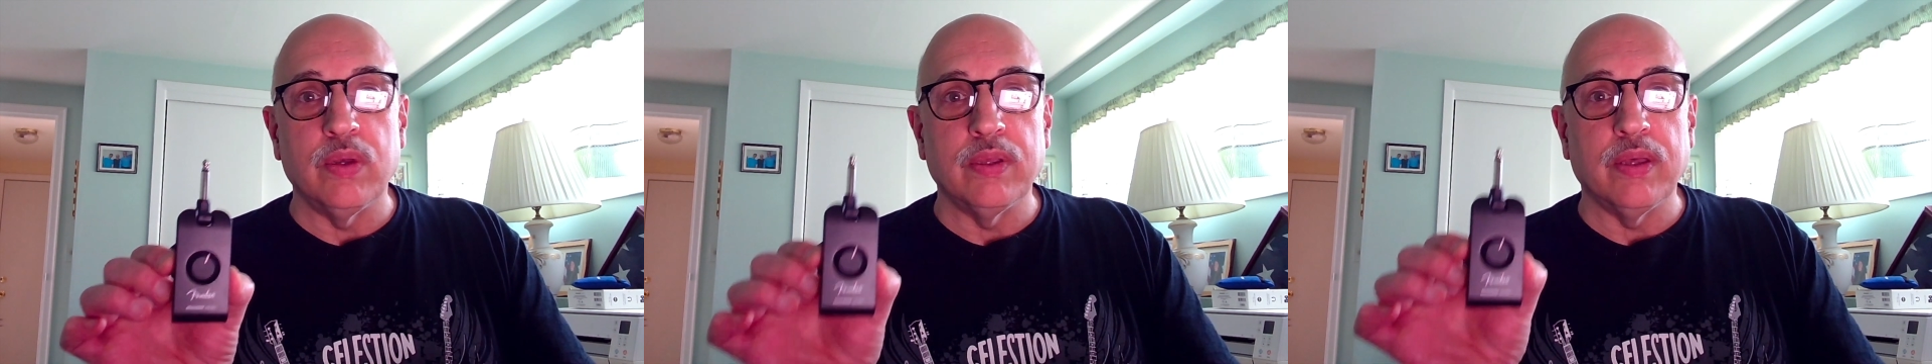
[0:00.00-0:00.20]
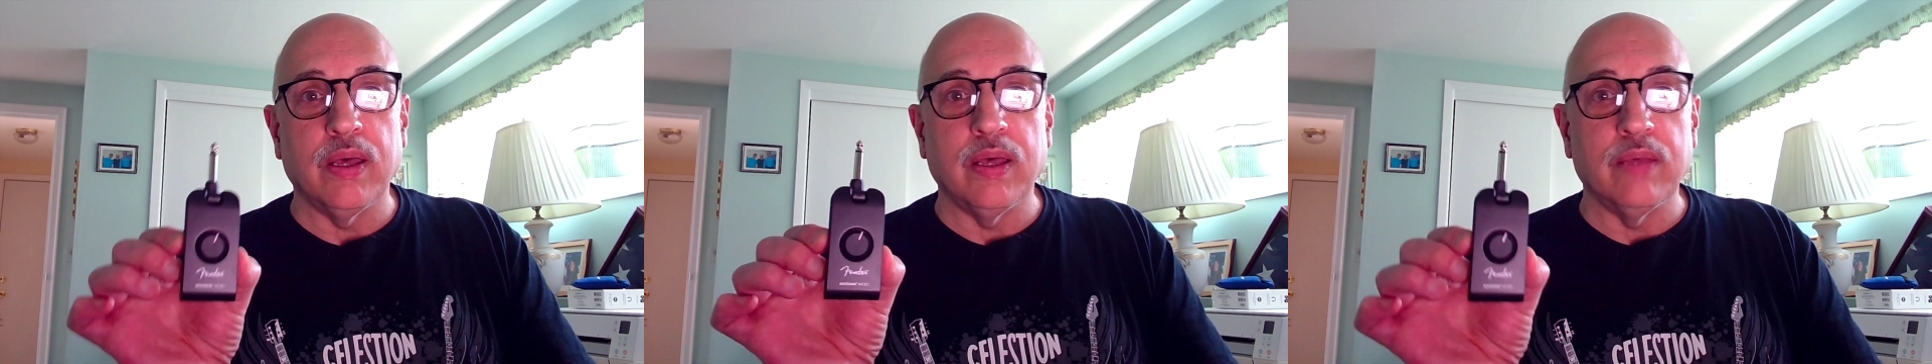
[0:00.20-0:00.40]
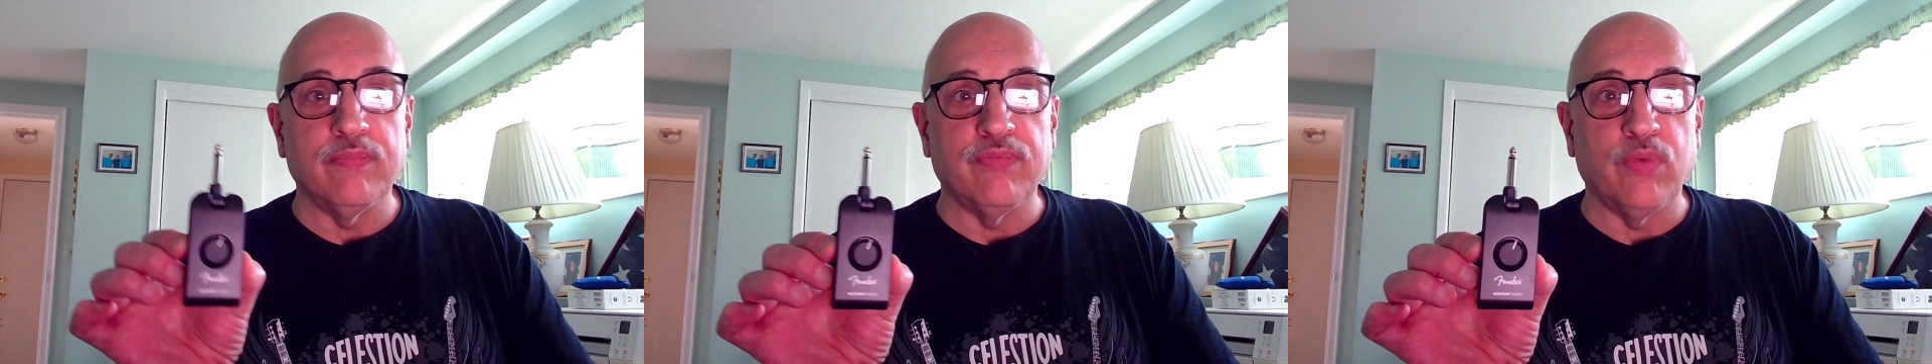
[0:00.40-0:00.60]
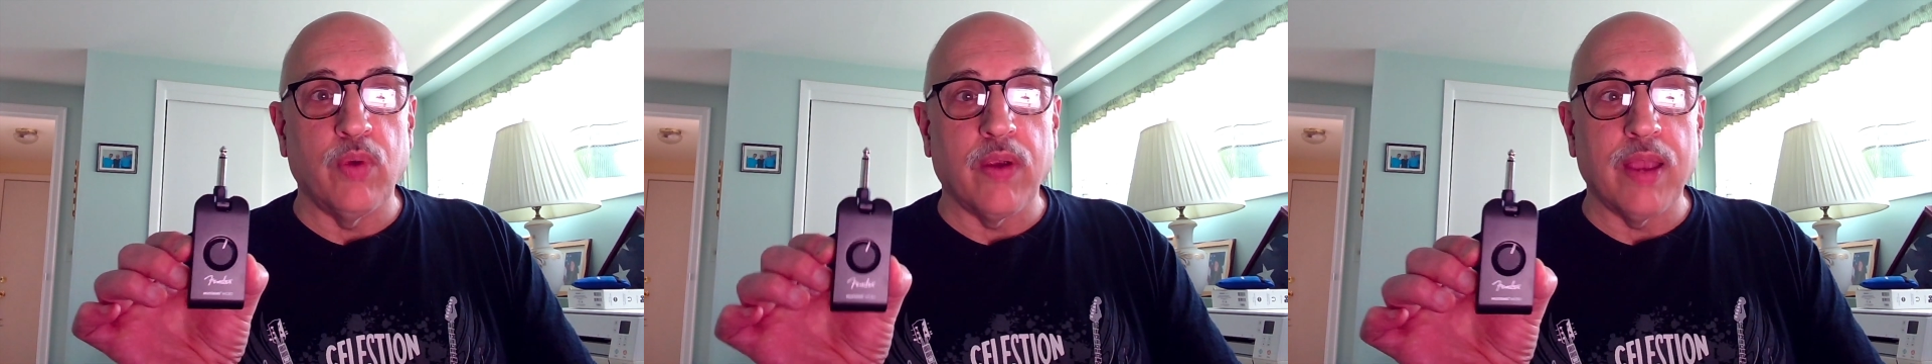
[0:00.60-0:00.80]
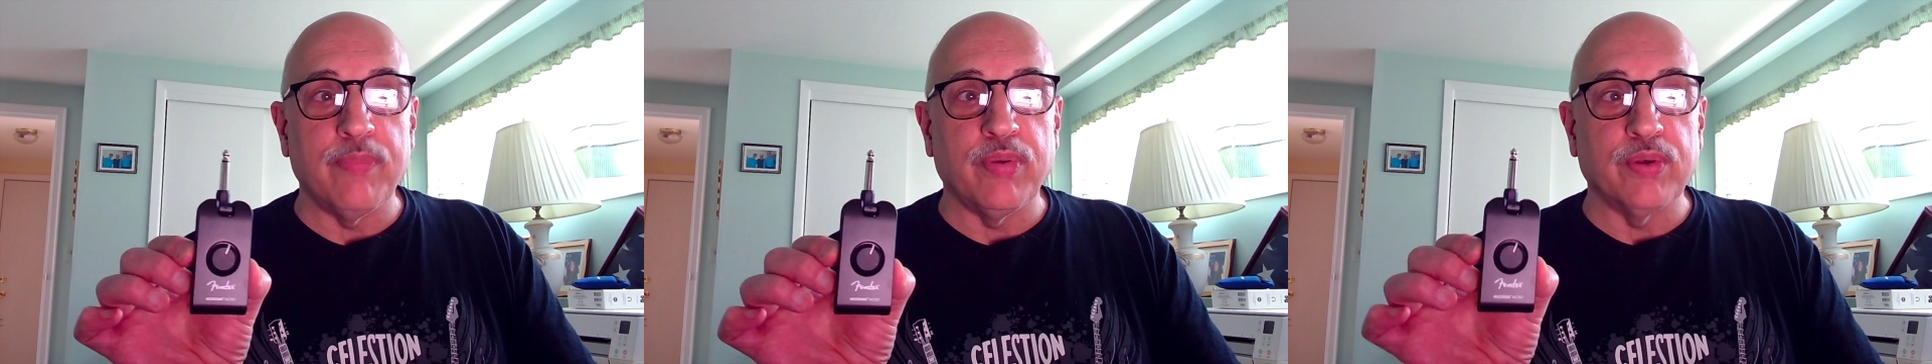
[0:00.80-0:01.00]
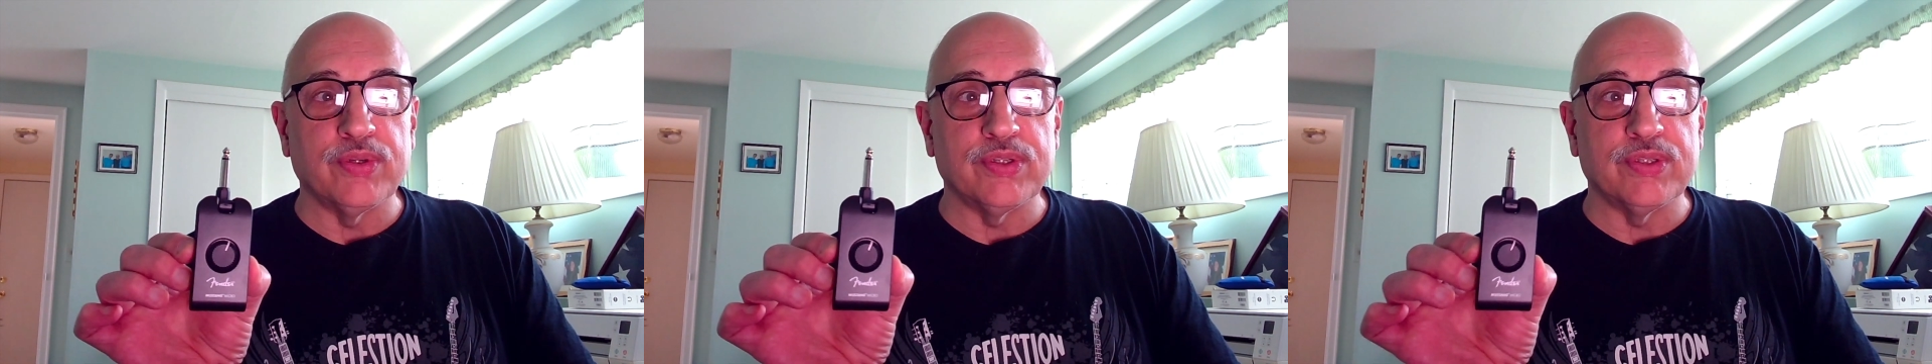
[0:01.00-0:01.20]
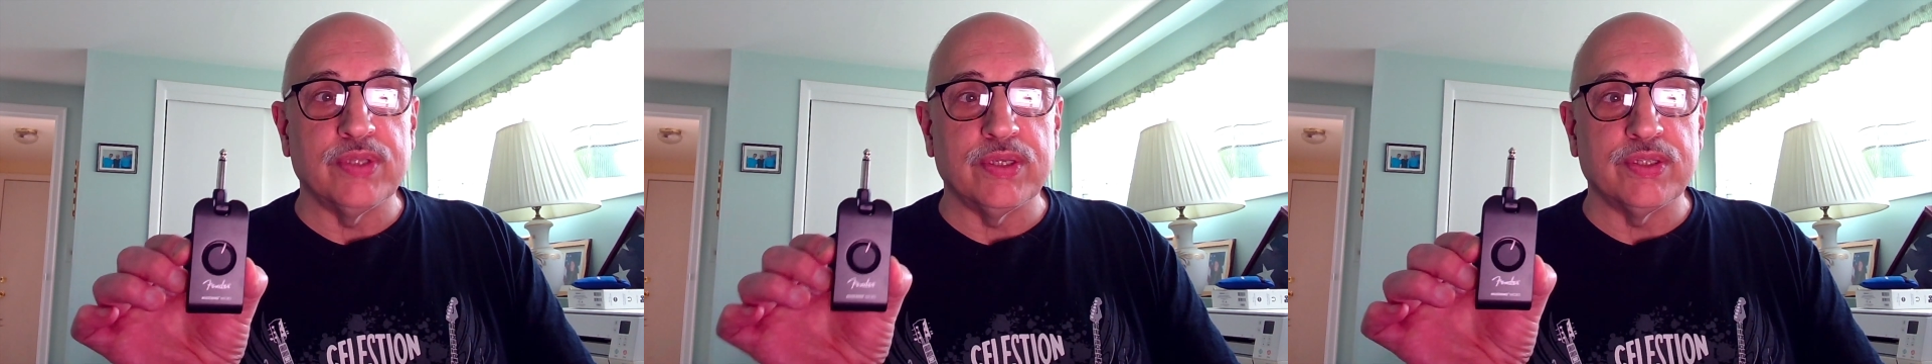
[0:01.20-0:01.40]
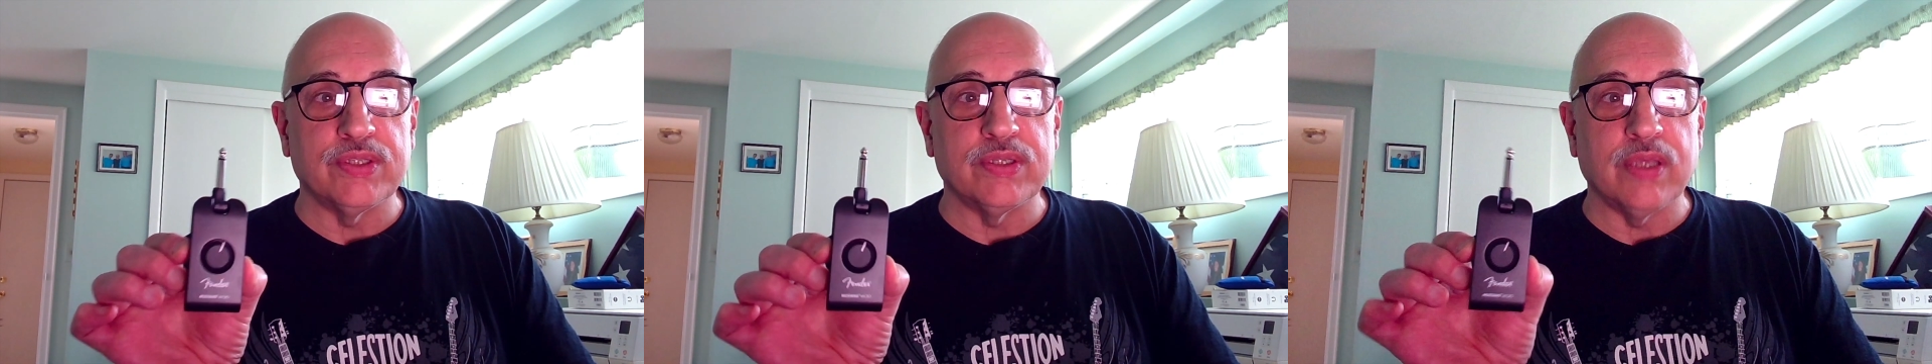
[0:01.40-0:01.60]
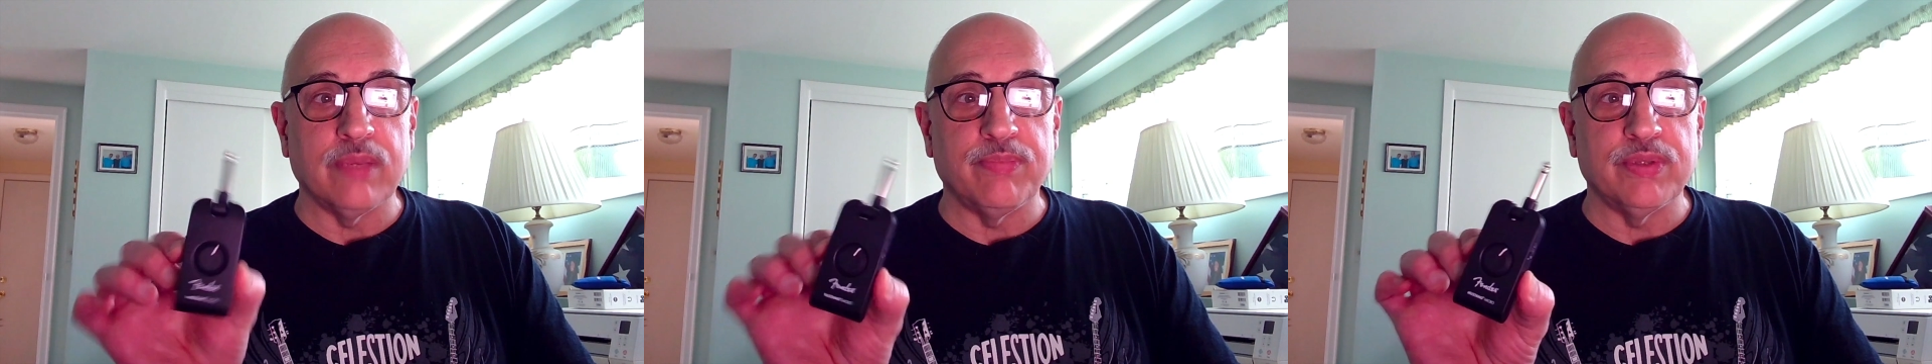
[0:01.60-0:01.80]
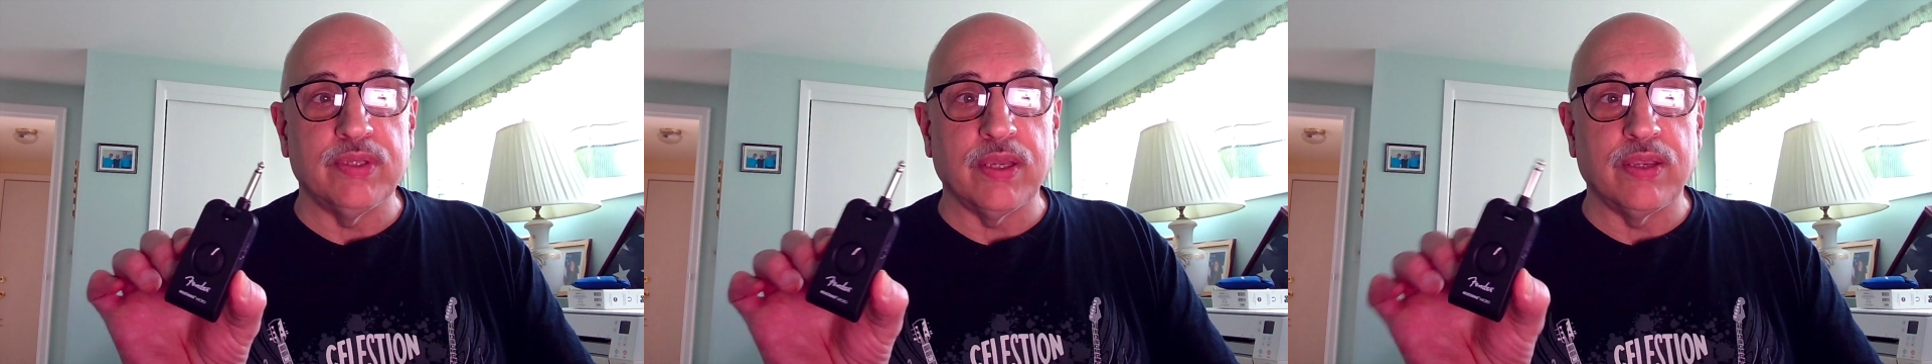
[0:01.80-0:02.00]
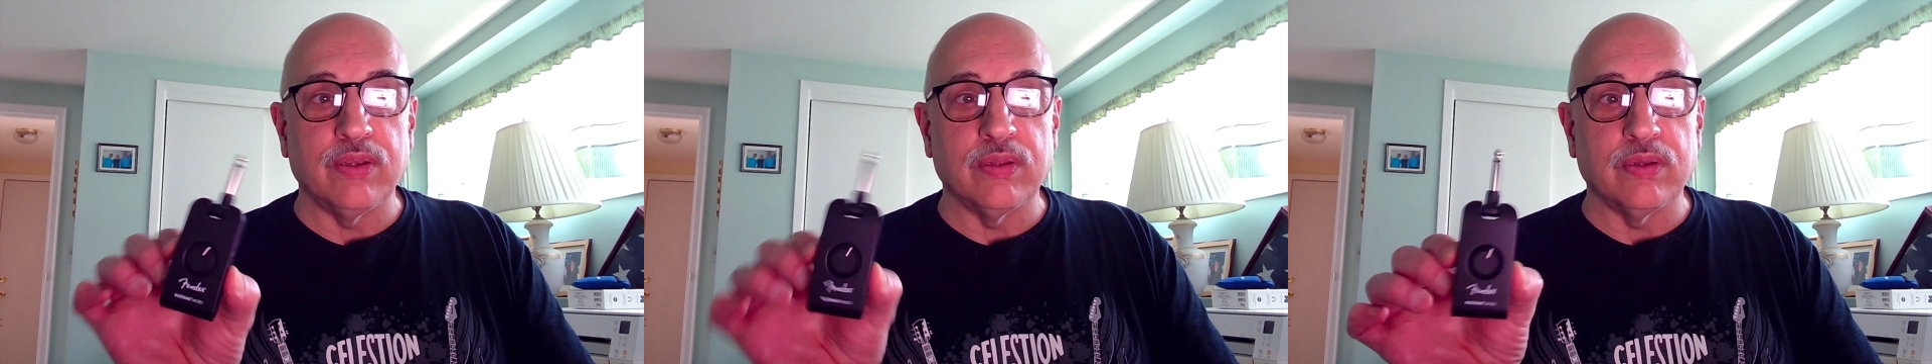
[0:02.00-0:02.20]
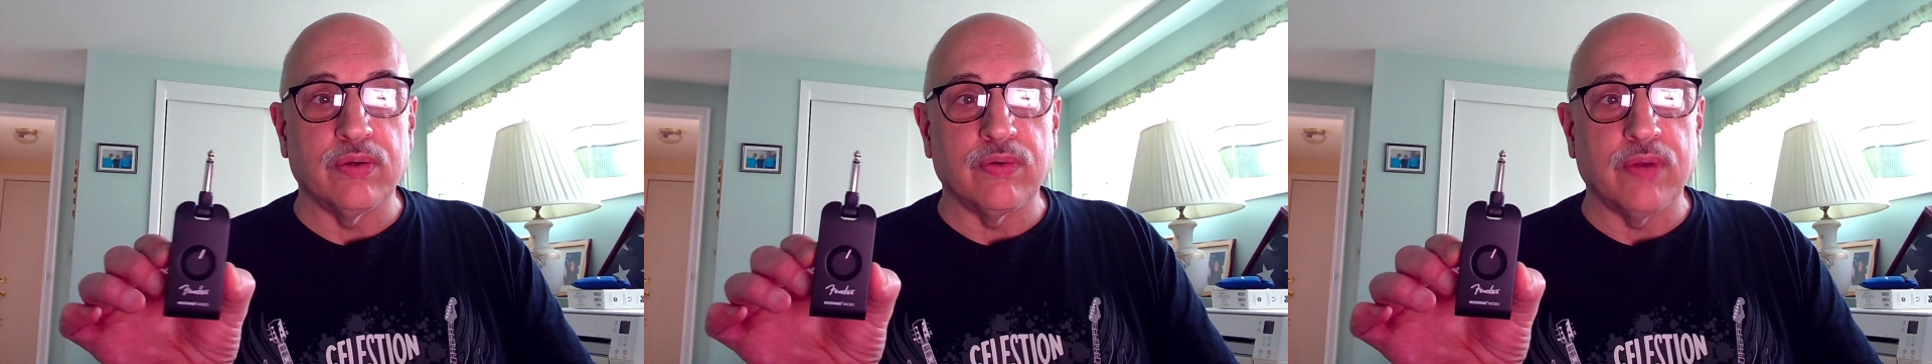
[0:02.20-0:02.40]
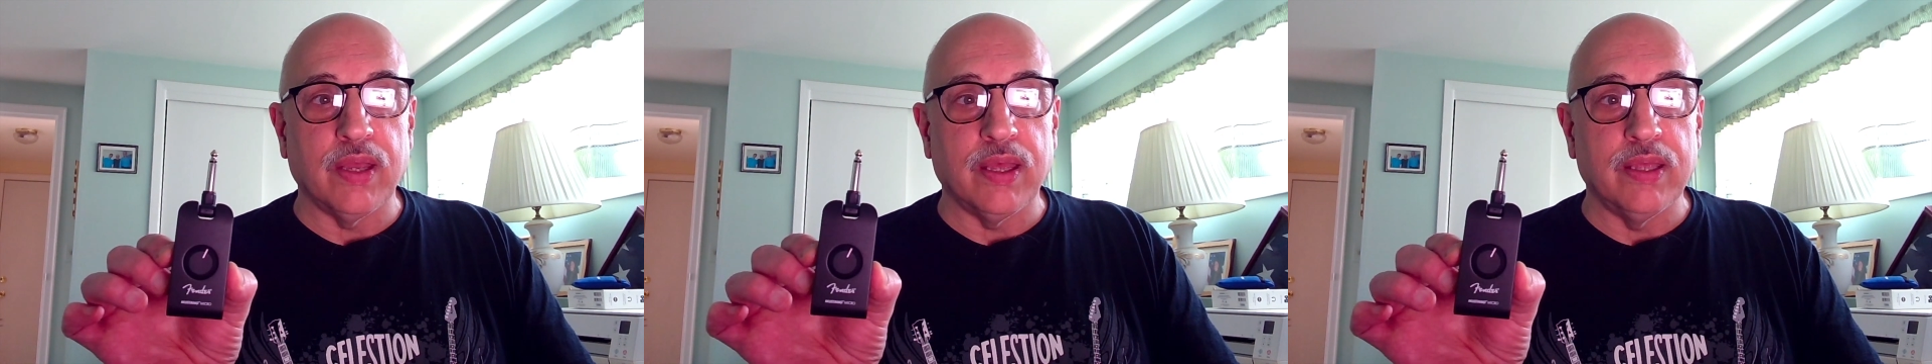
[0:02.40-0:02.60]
for where I purchased this particular